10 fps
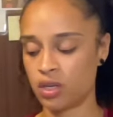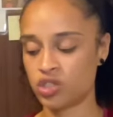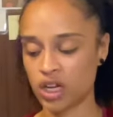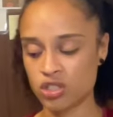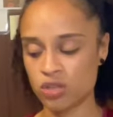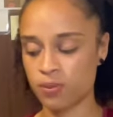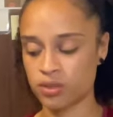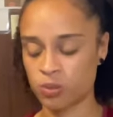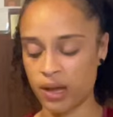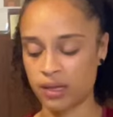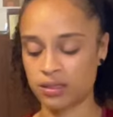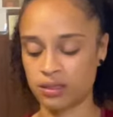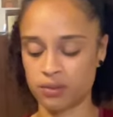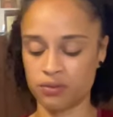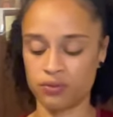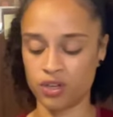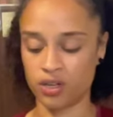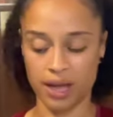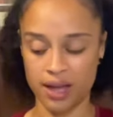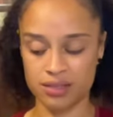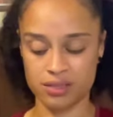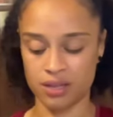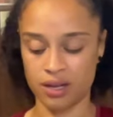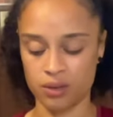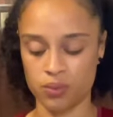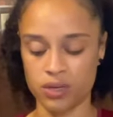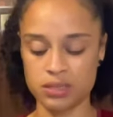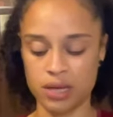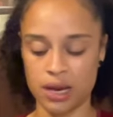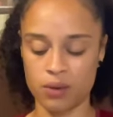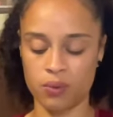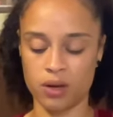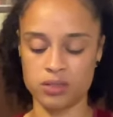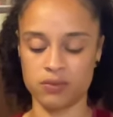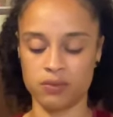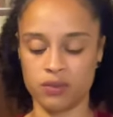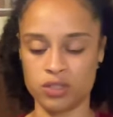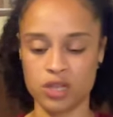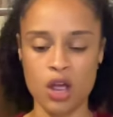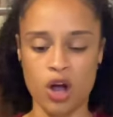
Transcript: Change your perspective. You're not stuck. What is the Eight of Wands in reverse?